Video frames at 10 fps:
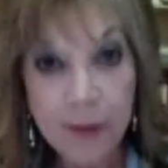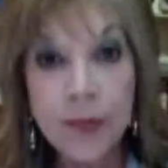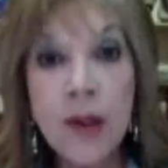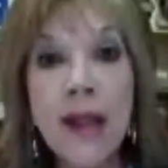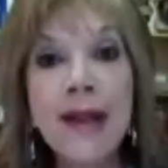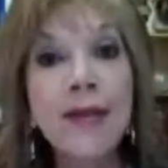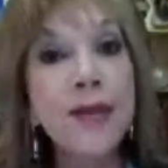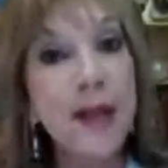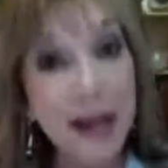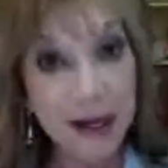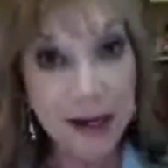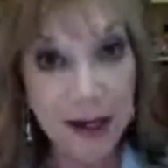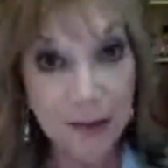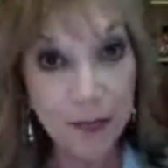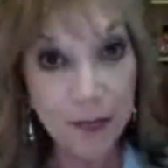and theta
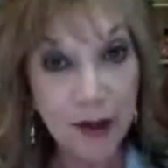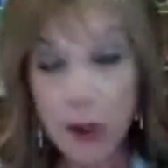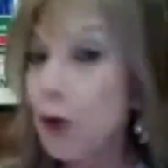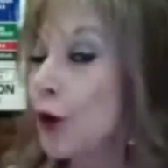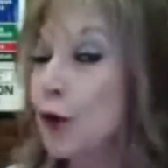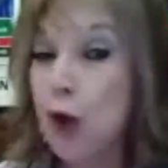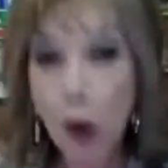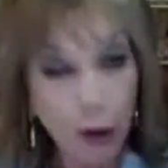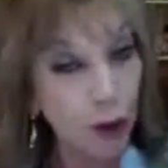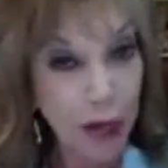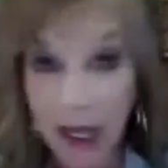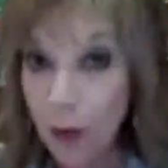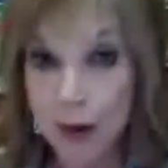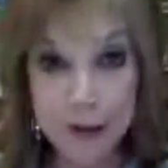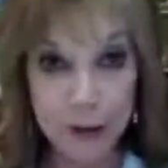you're not, you're not going
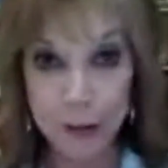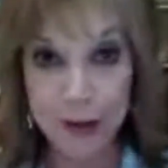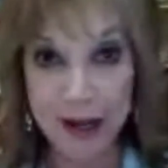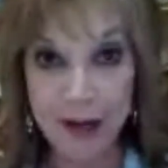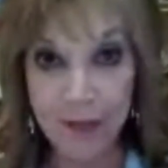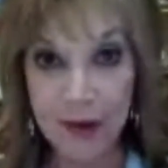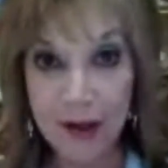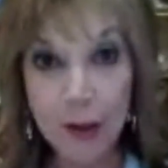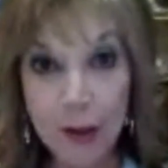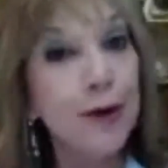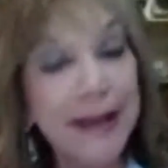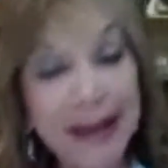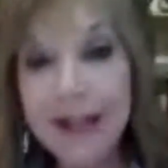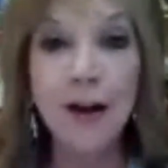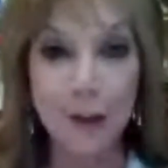to do that. You
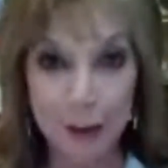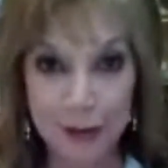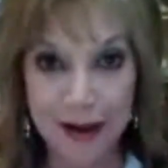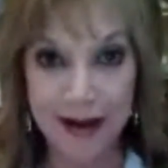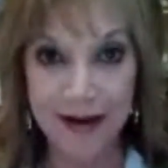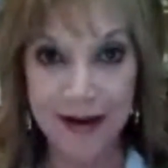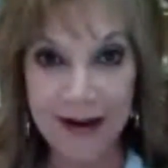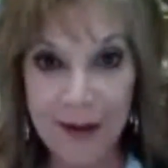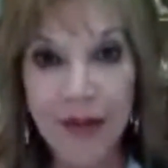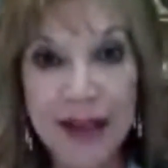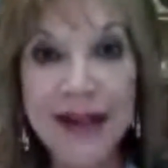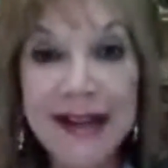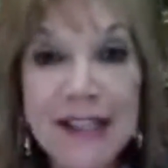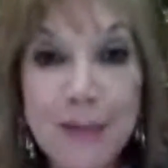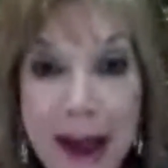cannot do that. Theta is
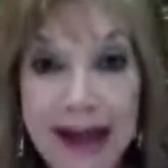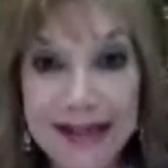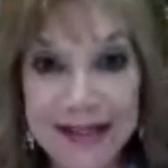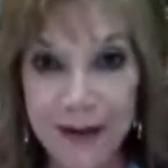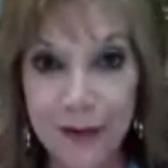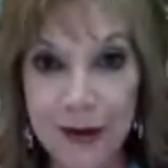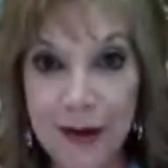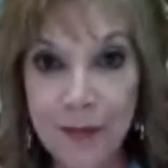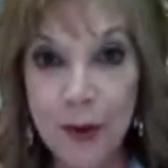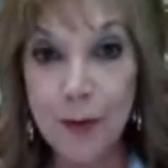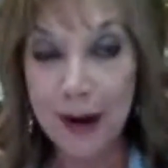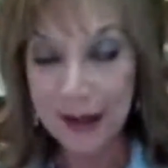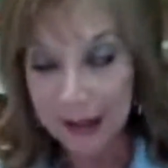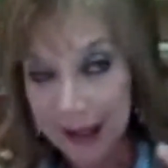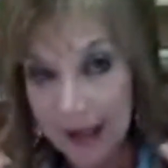passive. You might
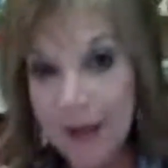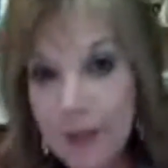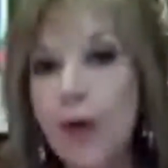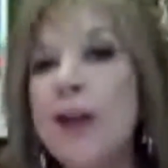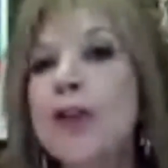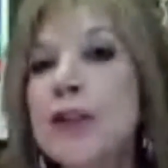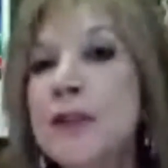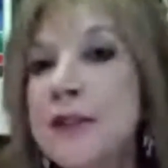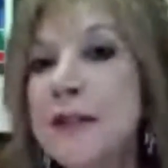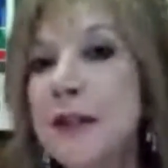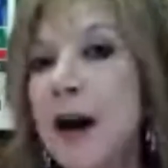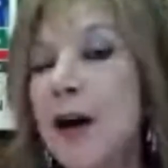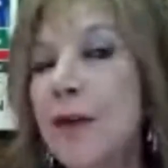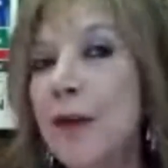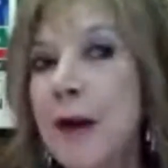get impressions of
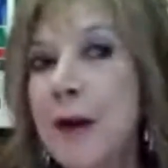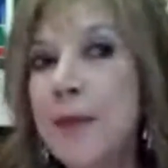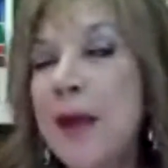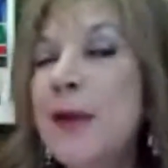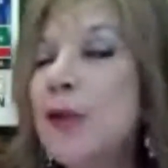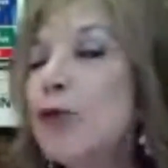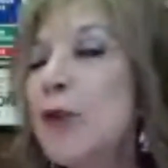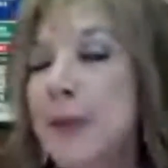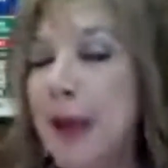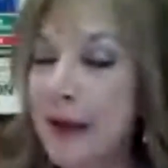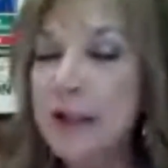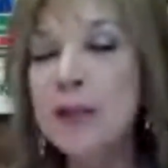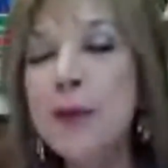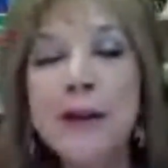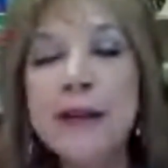maybe dreamlike
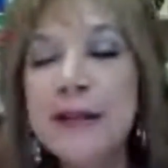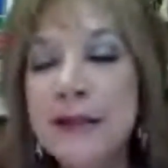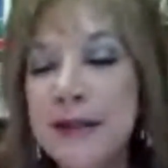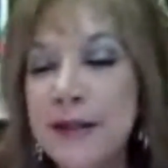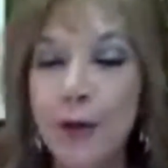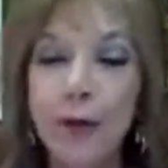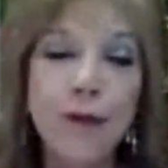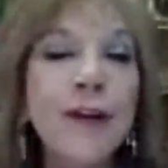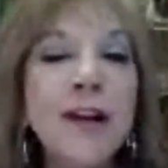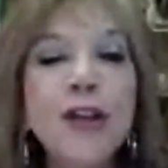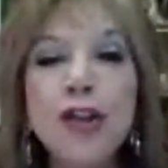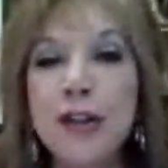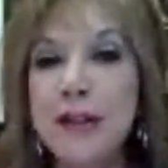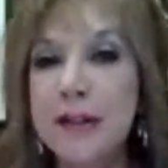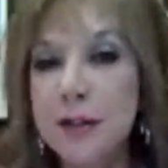experiences or
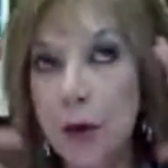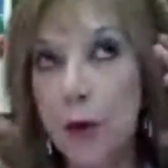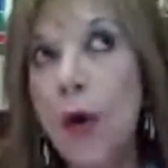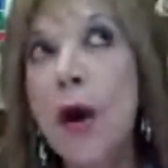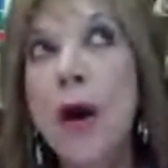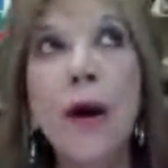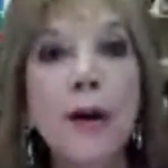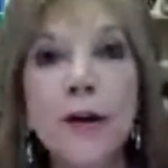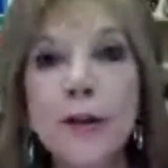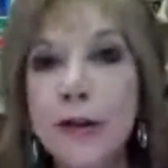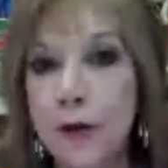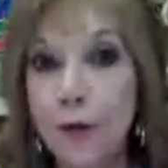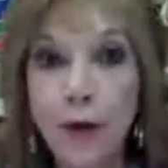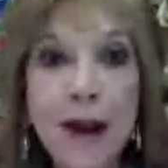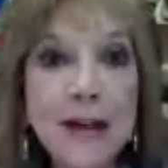visions or words or
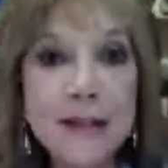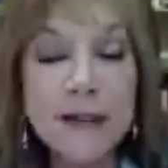phrases.